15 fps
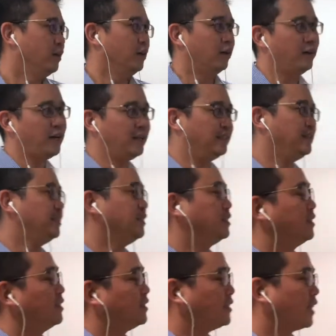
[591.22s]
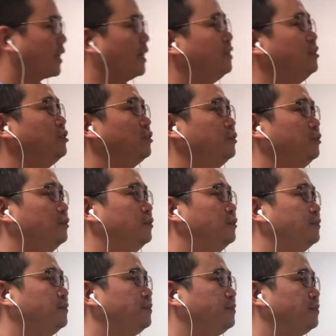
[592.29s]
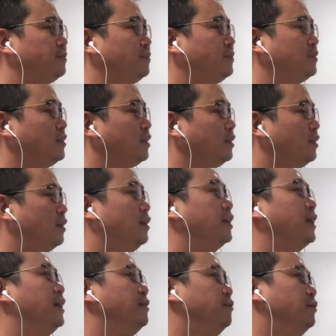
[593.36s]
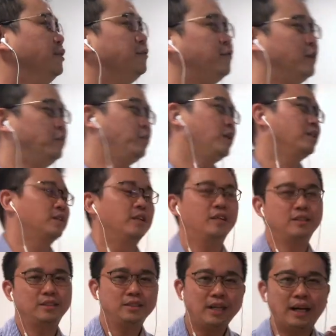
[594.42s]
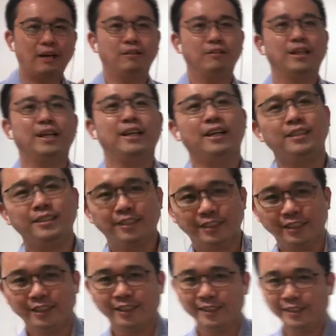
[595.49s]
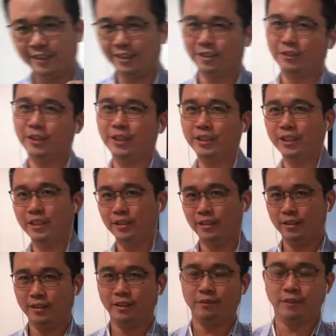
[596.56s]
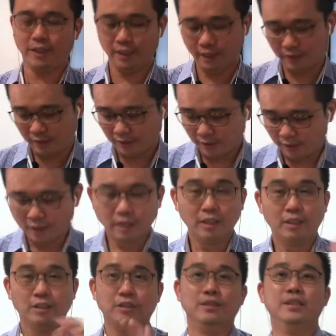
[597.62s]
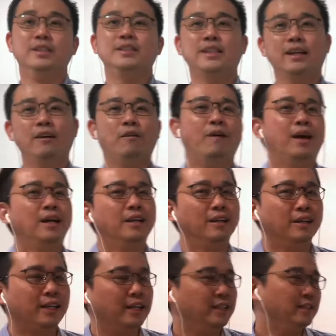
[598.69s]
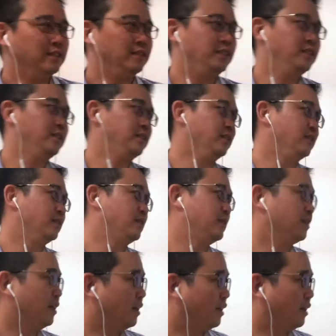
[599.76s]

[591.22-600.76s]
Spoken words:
All right, this is the second tool. Okay, reframe your thoughts. How can I see this situation differently? So the third one, okay, this is